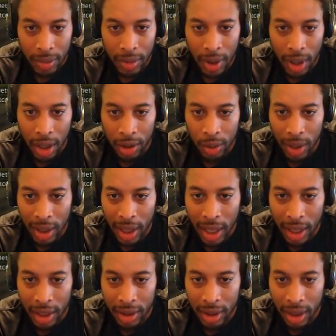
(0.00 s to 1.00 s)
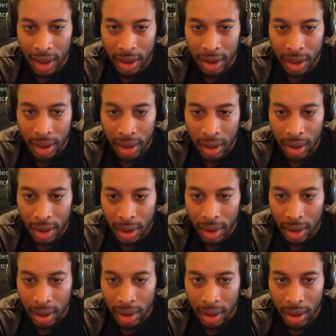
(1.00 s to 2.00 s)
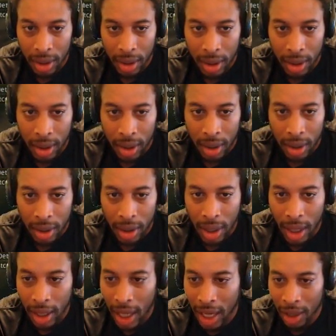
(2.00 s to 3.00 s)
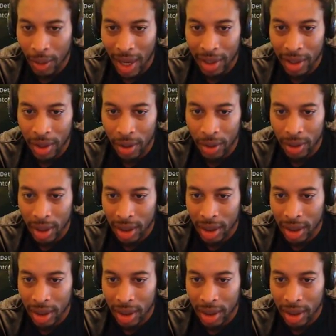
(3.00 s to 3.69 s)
oh, do I got to just... Like, how do I use this